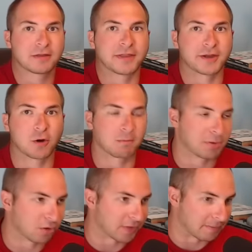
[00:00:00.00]
They don't
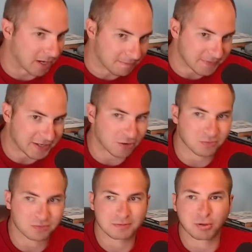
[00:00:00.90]
build them up. They
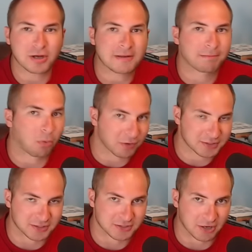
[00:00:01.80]
don't put
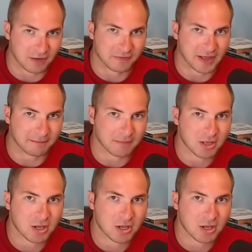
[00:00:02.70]
importance on them.